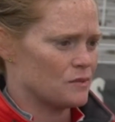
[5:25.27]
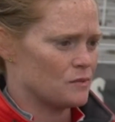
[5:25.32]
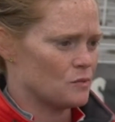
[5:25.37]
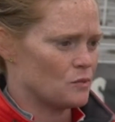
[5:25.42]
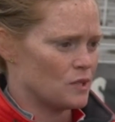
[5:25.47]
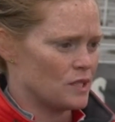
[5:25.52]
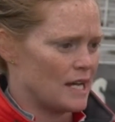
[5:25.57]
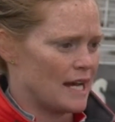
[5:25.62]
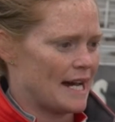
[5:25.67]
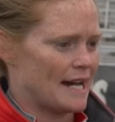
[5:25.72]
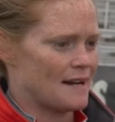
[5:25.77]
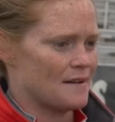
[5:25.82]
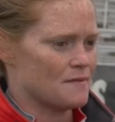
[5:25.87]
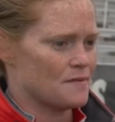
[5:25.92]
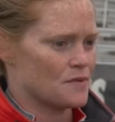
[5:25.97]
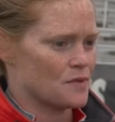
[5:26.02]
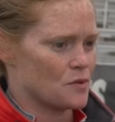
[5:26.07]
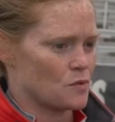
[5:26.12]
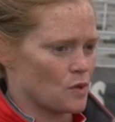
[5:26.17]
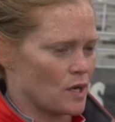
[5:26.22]
we
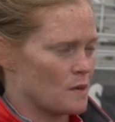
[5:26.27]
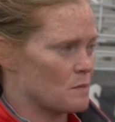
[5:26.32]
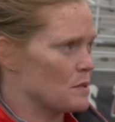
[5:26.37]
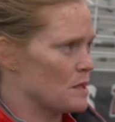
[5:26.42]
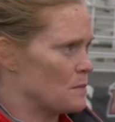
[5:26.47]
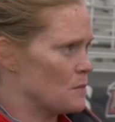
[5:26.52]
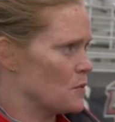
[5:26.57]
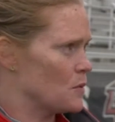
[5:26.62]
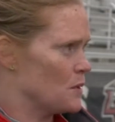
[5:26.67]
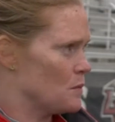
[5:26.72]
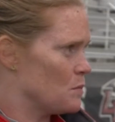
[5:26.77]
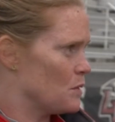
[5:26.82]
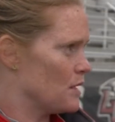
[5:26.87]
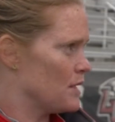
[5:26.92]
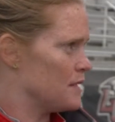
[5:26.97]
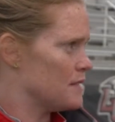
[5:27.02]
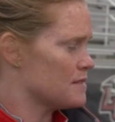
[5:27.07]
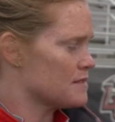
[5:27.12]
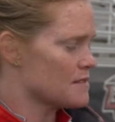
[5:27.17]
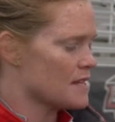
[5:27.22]
have the right people in
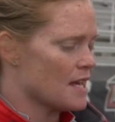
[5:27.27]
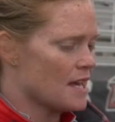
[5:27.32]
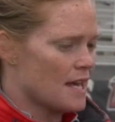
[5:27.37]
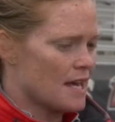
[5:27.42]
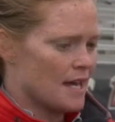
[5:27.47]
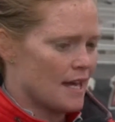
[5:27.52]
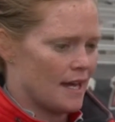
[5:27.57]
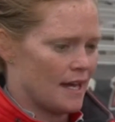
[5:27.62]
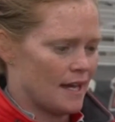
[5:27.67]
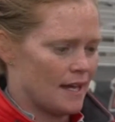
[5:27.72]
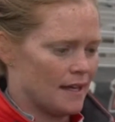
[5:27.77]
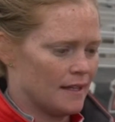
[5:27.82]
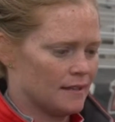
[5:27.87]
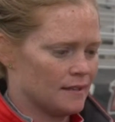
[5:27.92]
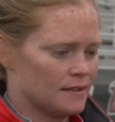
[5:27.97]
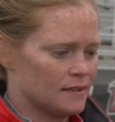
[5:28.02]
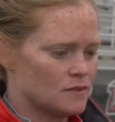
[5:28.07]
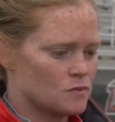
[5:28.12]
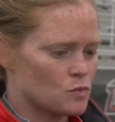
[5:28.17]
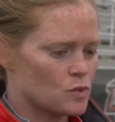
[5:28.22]
place.
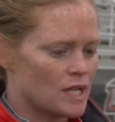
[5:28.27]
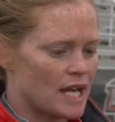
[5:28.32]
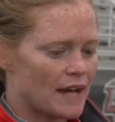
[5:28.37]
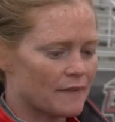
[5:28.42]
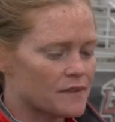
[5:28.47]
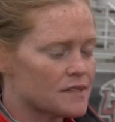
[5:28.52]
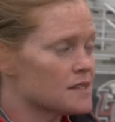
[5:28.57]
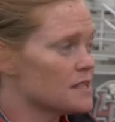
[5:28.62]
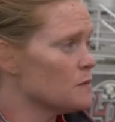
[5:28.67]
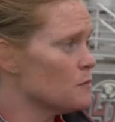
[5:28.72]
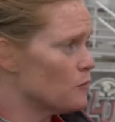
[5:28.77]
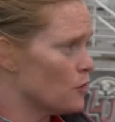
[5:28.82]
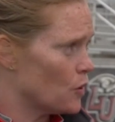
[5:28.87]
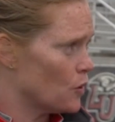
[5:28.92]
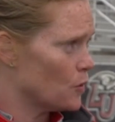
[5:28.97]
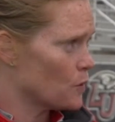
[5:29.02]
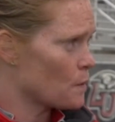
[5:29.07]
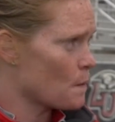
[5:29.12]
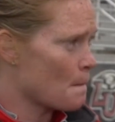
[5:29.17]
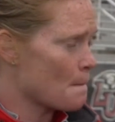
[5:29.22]
And we have the team
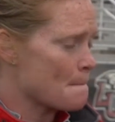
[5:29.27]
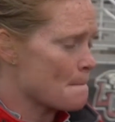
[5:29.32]
vote.